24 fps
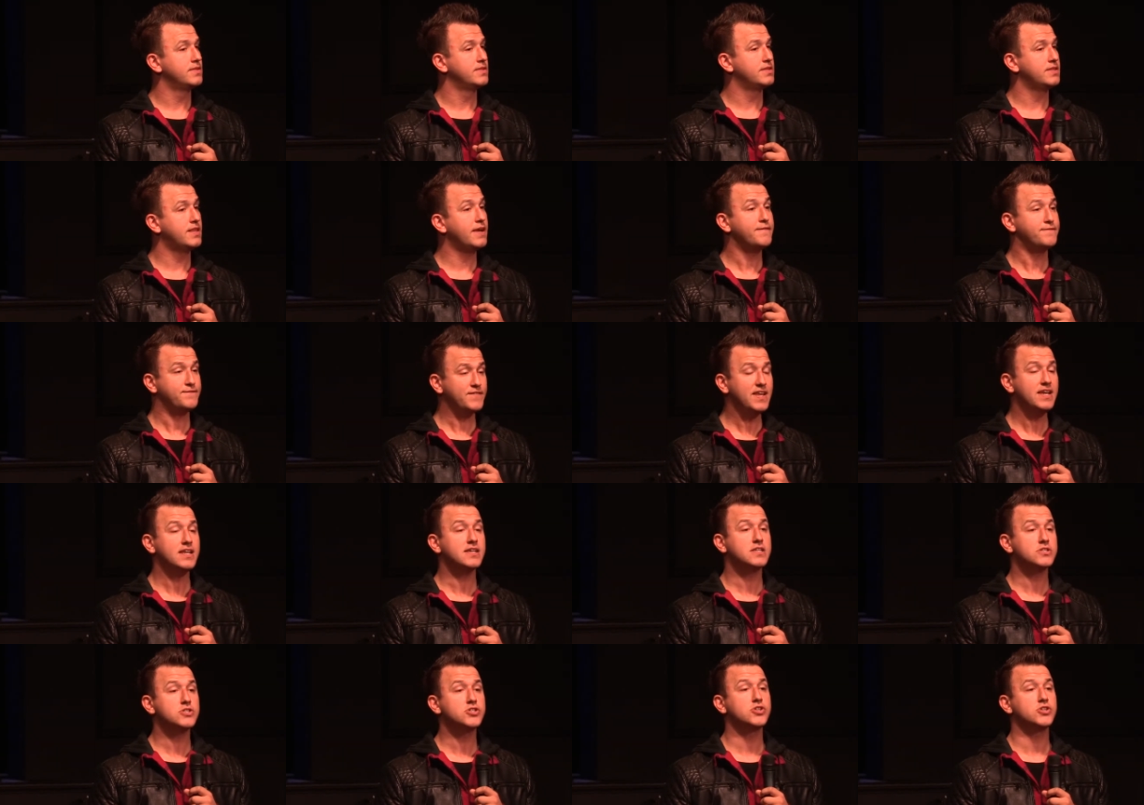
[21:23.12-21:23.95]
They're
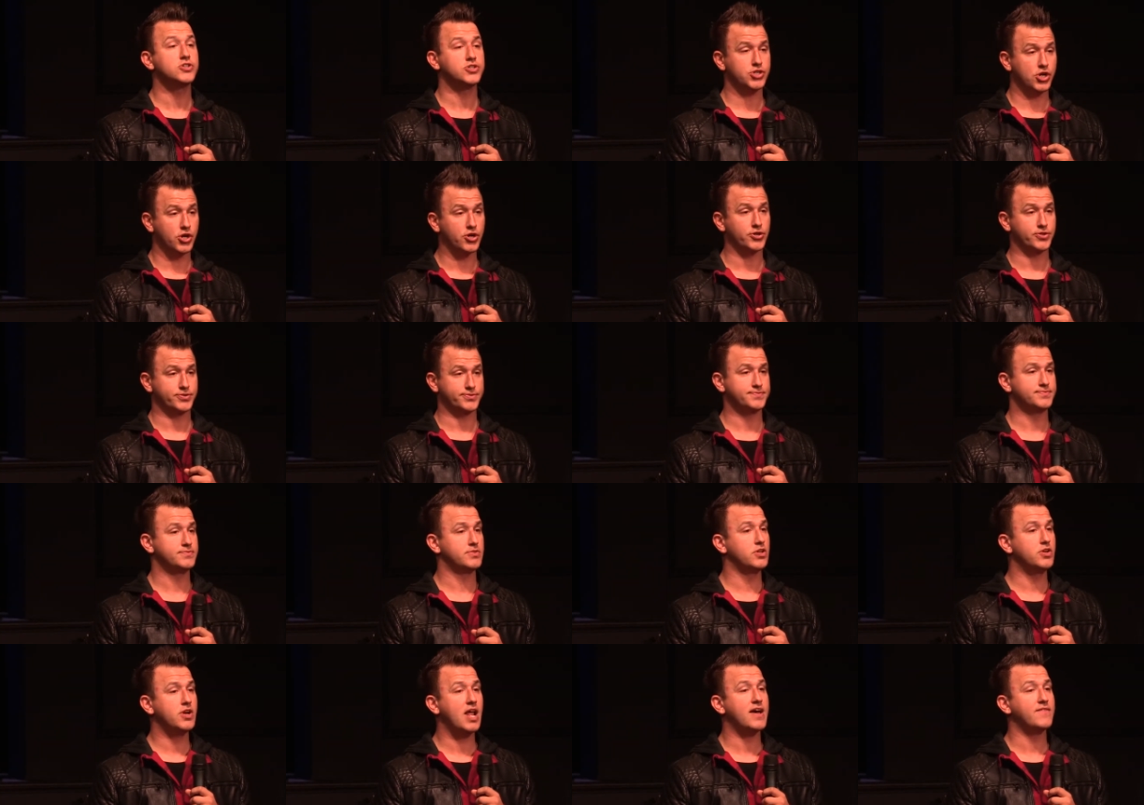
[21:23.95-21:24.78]
offended because you're a jerk.
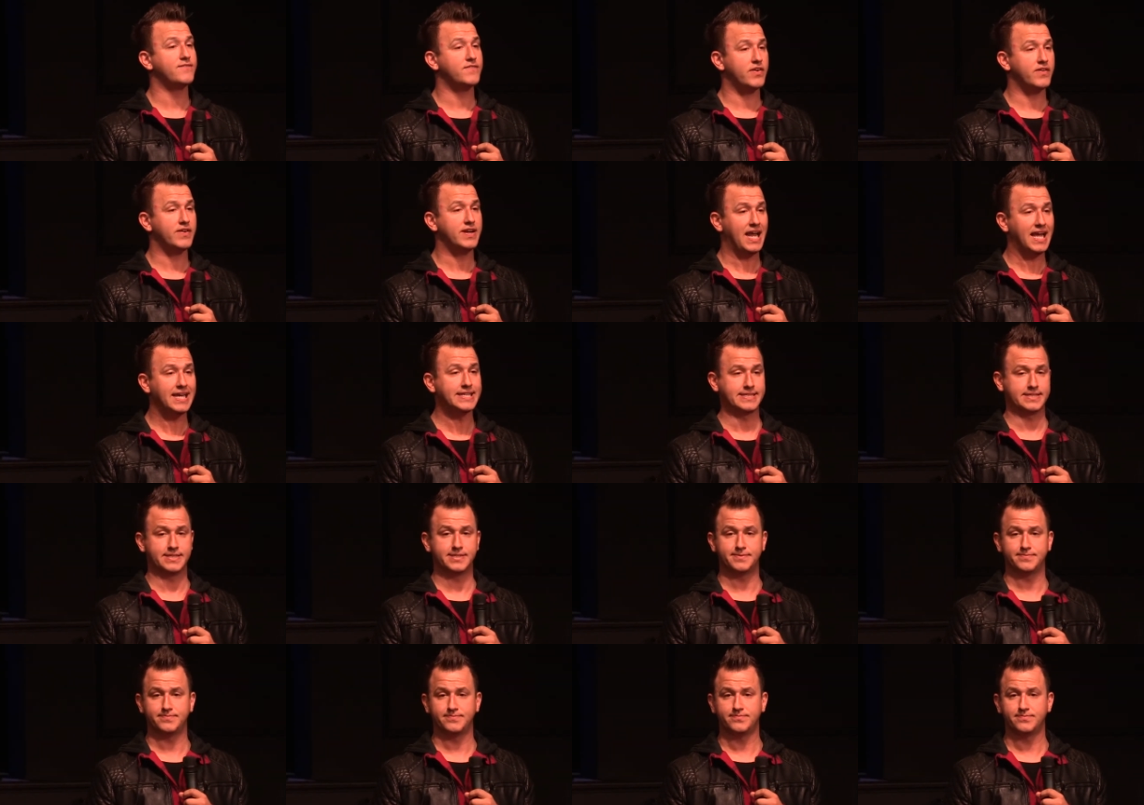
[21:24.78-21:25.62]
You're not very
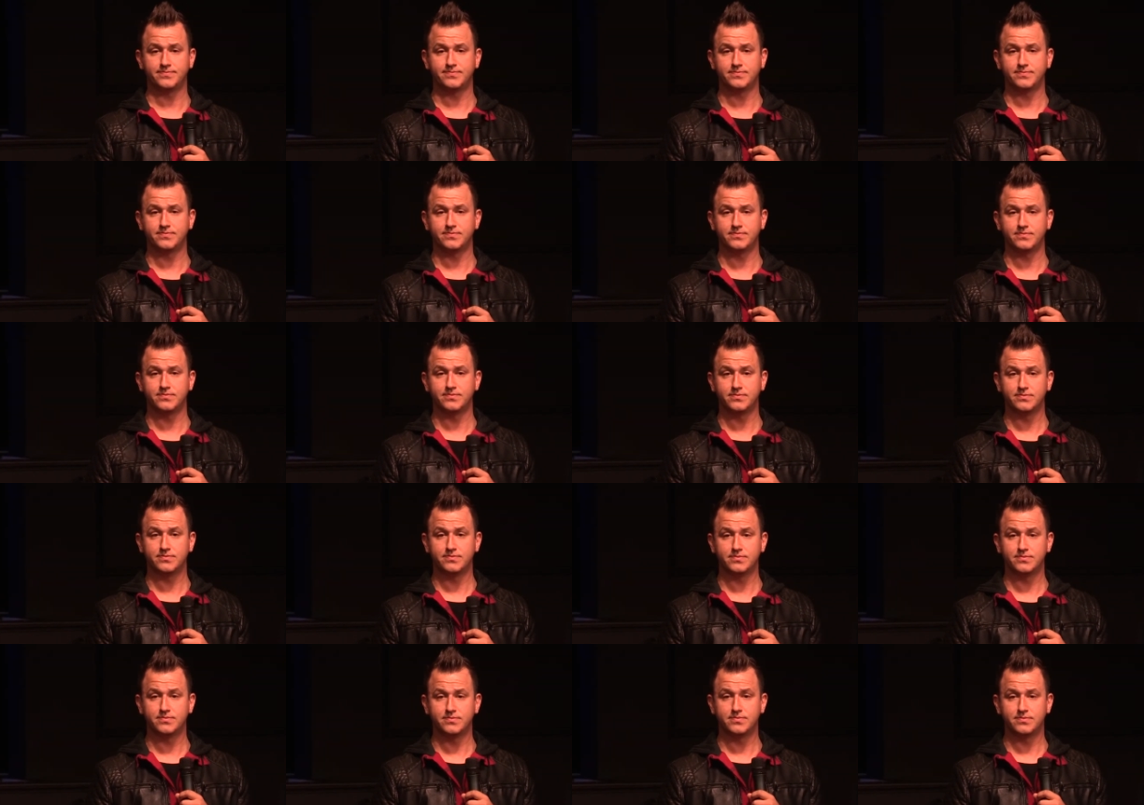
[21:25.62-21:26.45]
nice.
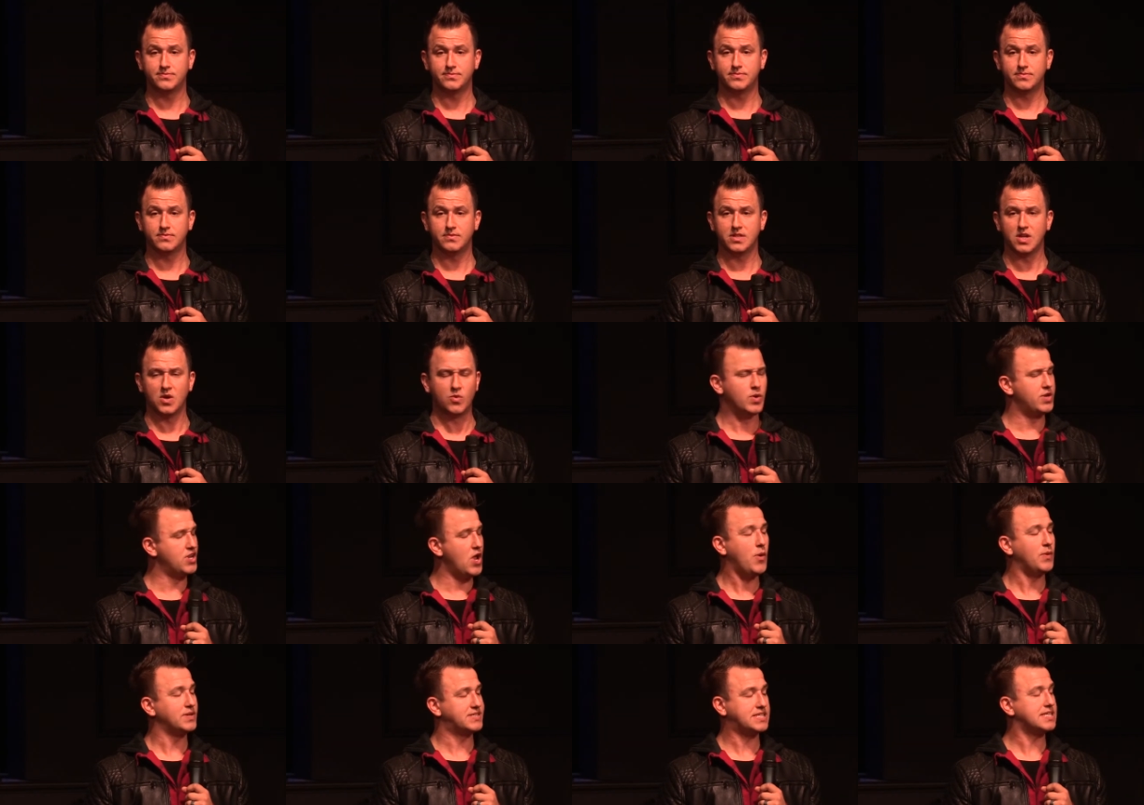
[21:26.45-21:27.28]
Well,
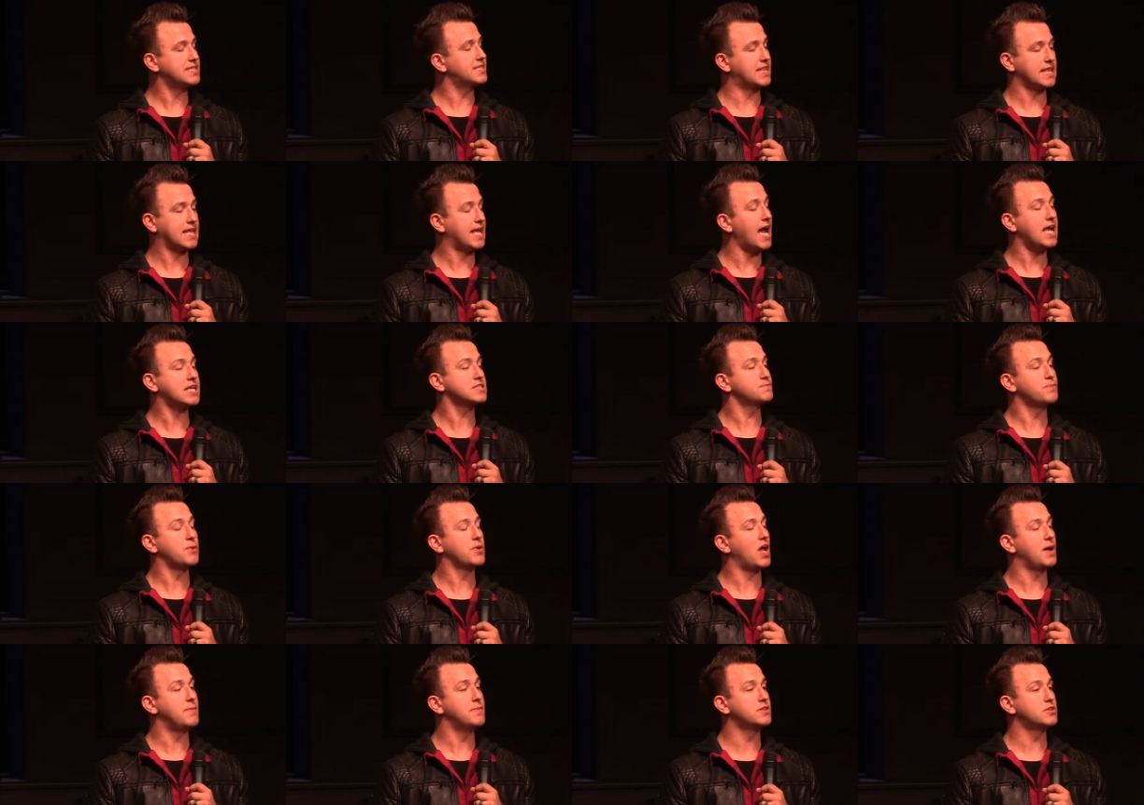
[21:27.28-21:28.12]
no, it's just the gospel
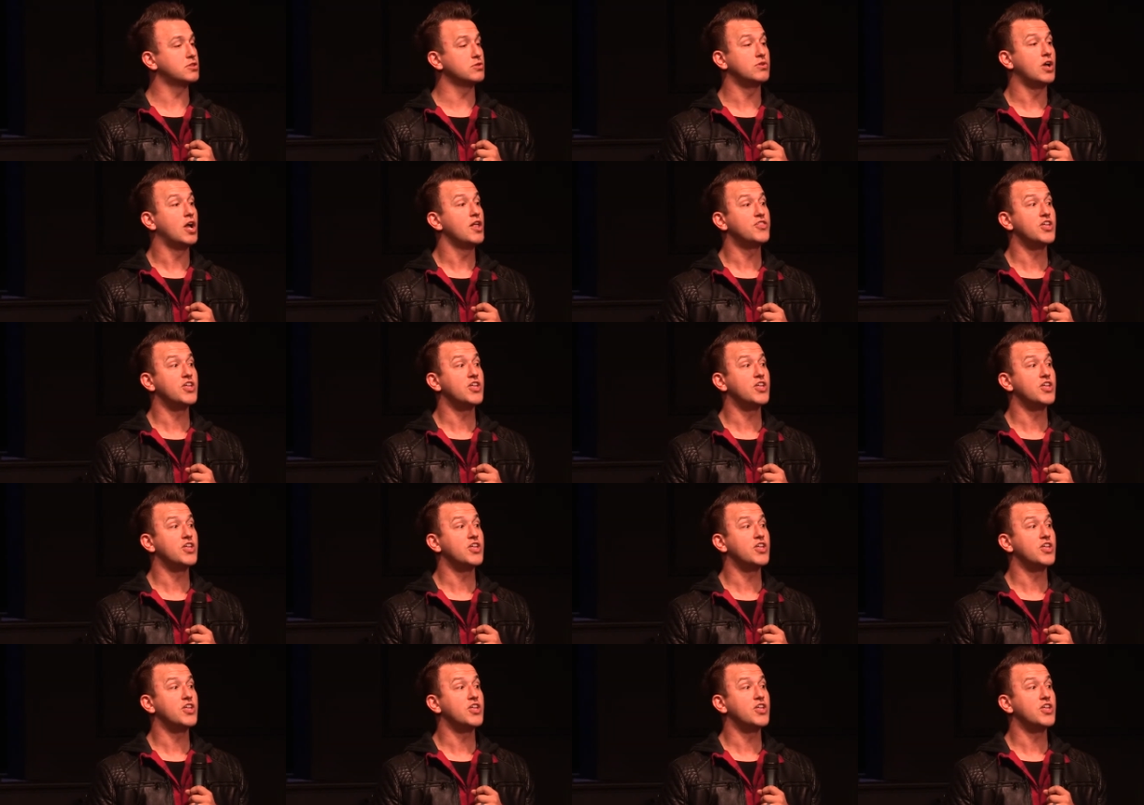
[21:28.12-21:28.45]
coming through.